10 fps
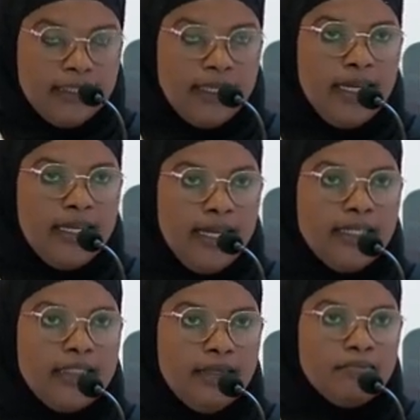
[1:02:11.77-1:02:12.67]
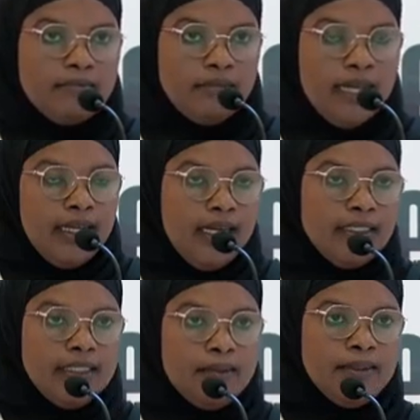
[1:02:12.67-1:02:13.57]
I had
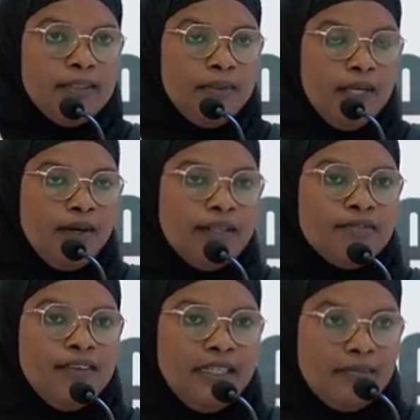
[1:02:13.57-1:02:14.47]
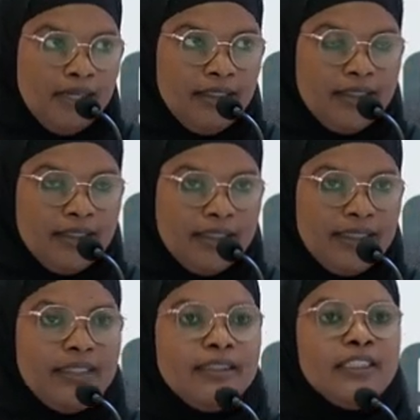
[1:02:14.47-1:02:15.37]
the deputy mayor and Farimang
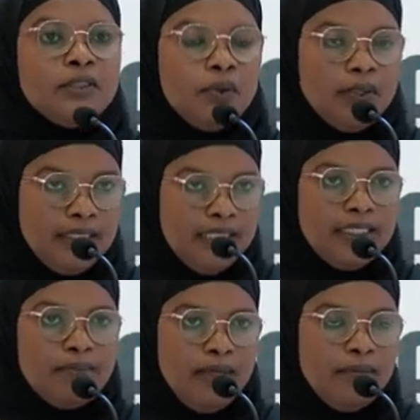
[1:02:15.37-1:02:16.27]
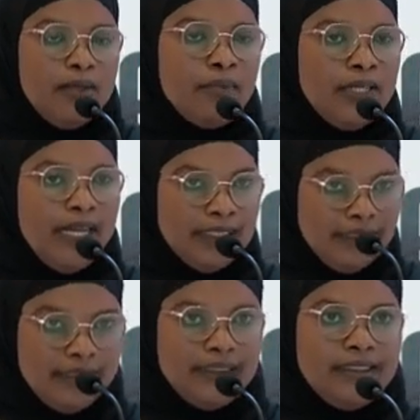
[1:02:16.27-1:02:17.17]
discussing the payment
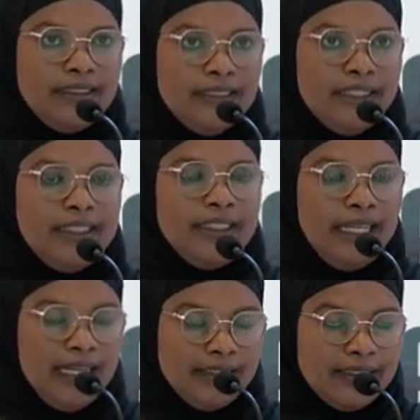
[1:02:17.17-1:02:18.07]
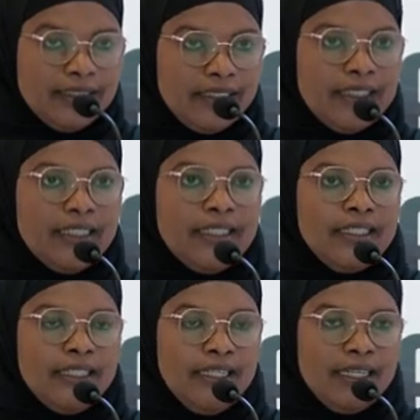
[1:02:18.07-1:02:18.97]
modalities. That
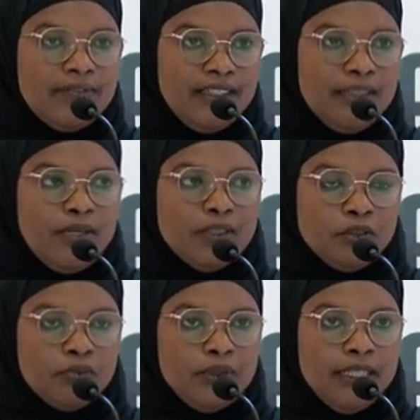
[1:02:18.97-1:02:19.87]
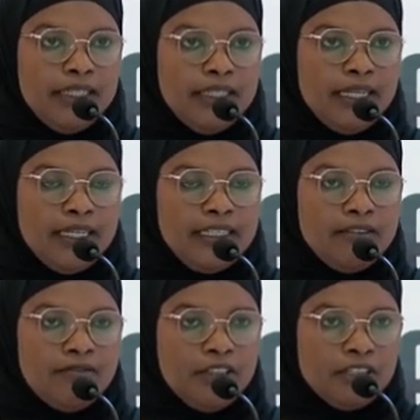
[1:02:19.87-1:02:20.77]
Farimang should bring in an
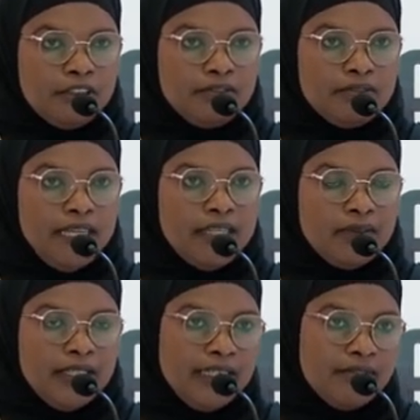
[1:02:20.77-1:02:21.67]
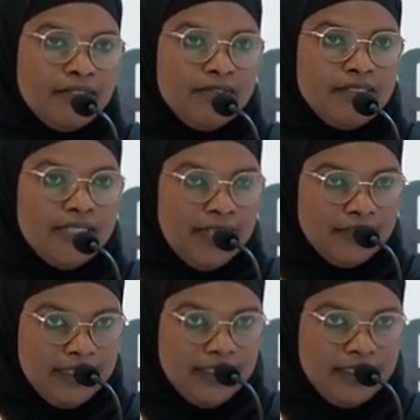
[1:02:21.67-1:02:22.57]
invoice of
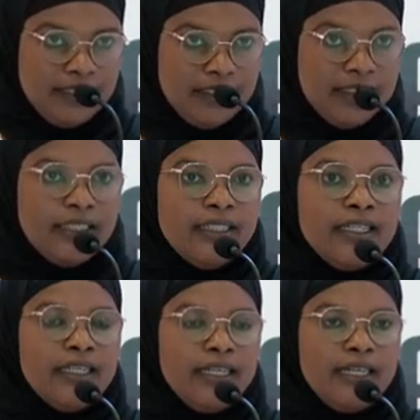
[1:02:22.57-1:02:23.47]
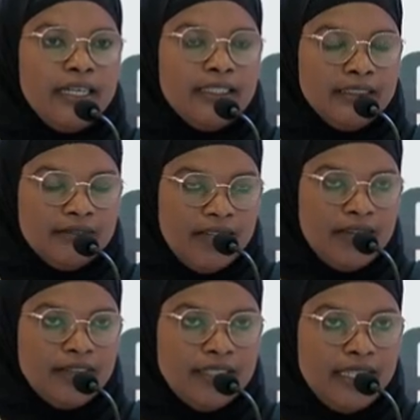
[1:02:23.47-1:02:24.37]
$950,000,
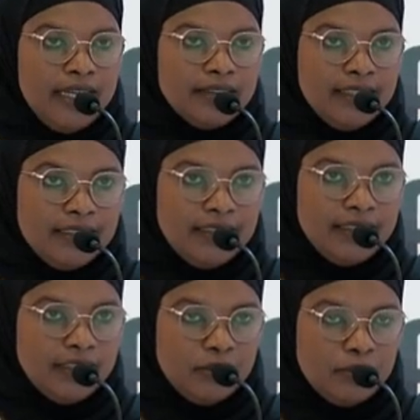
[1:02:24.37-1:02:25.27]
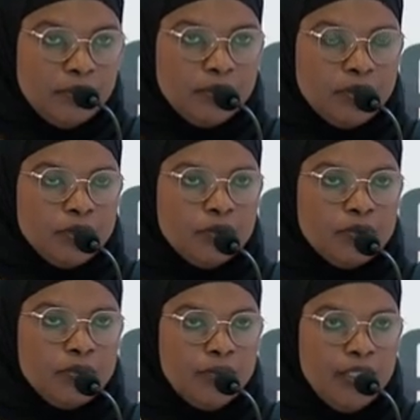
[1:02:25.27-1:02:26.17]
$500,000 that is supposed
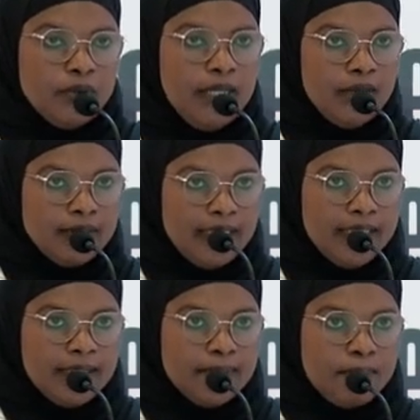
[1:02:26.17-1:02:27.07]
to be paid to Ecotech,